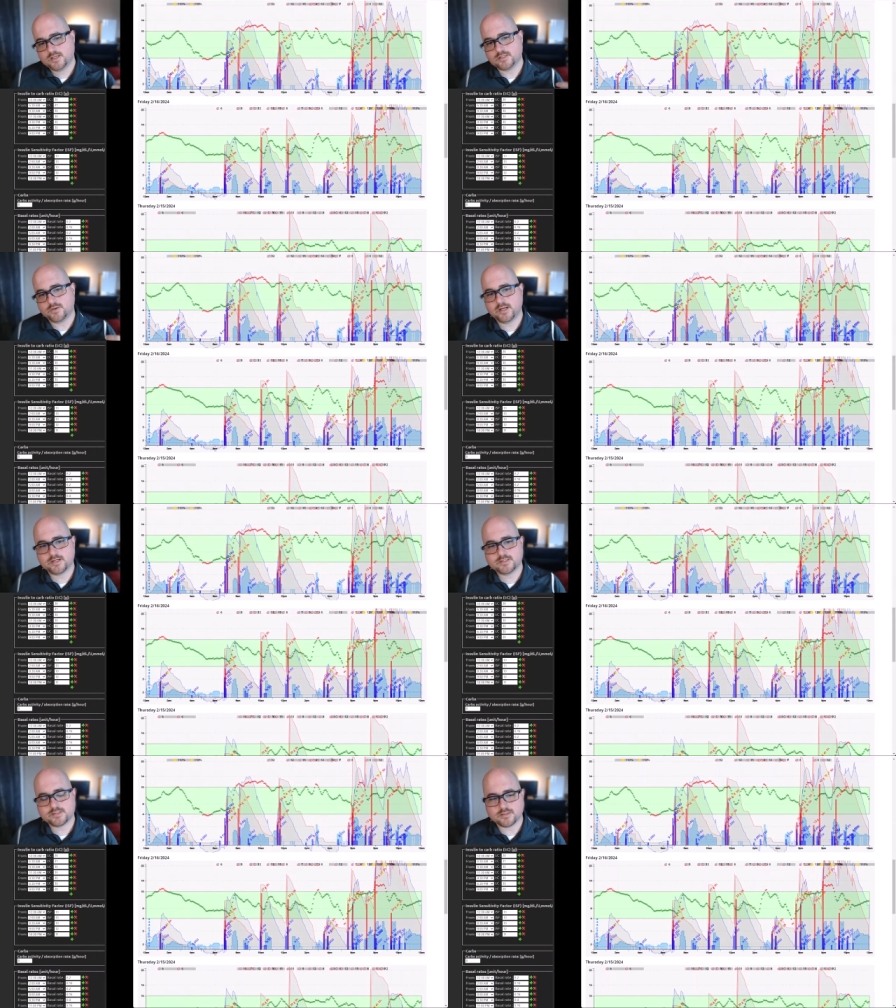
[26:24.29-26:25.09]
So
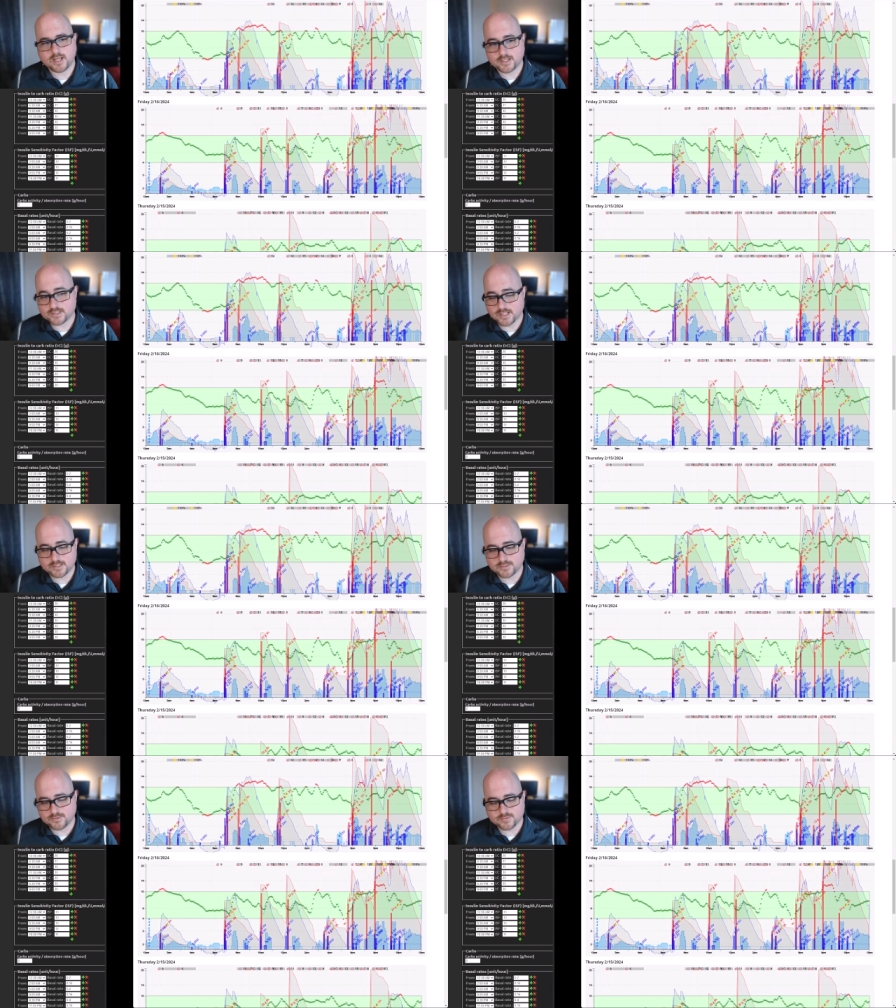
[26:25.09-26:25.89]
here's I just had to
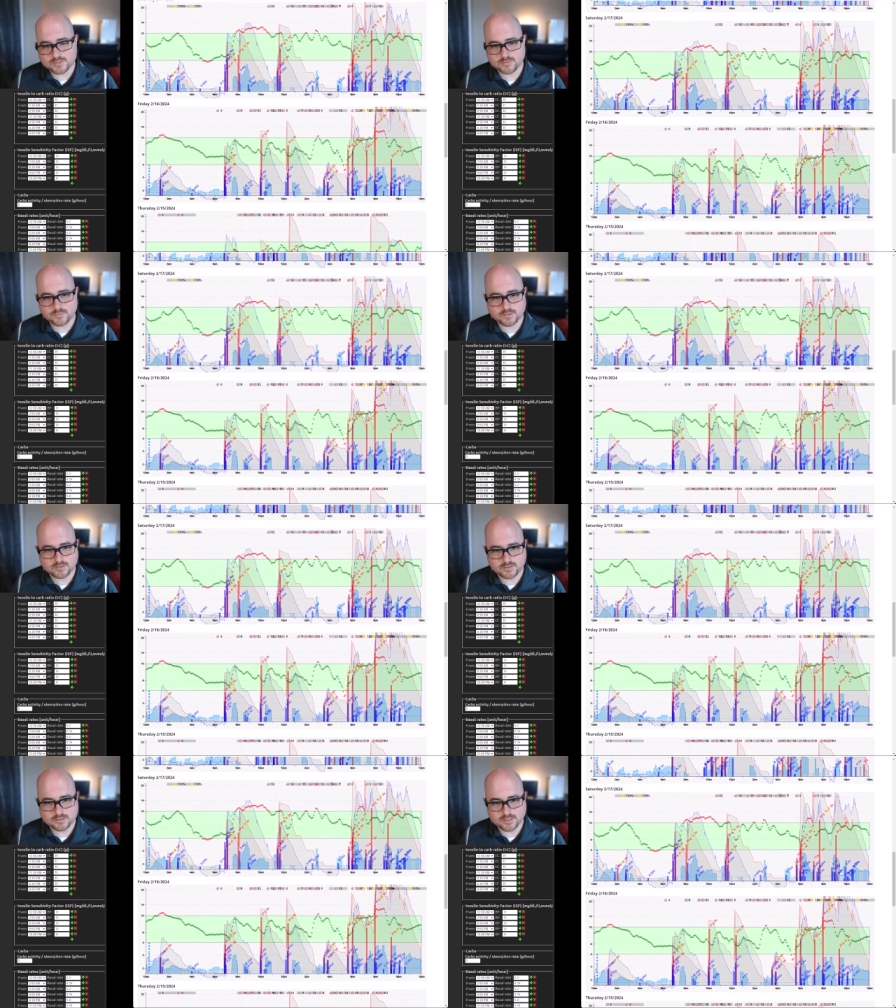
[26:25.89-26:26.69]
do this with
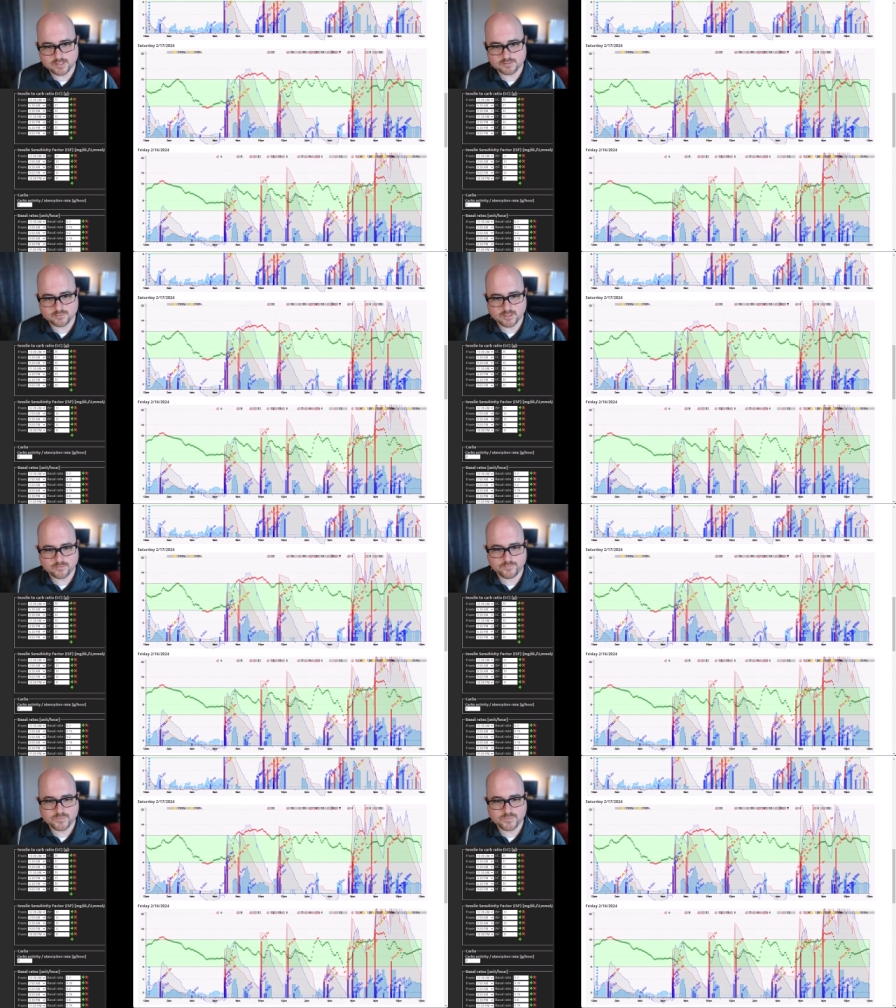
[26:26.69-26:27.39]
someone this last week.